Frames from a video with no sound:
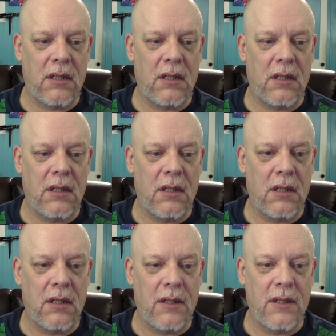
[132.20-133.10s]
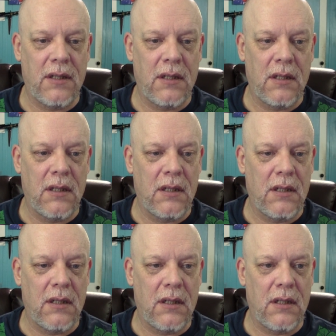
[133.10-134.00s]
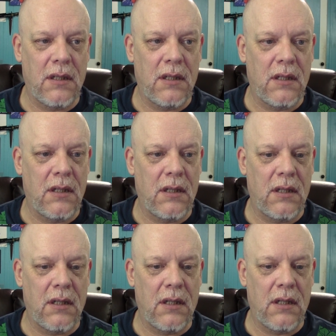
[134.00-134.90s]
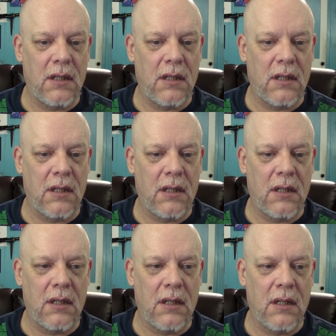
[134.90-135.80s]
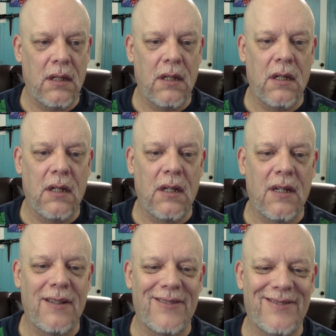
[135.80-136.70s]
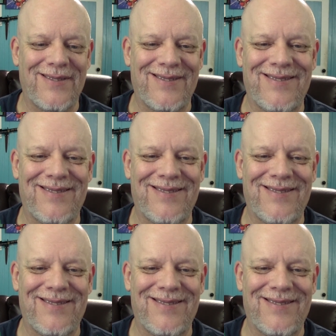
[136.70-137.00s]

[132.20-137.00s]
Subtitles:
(silence)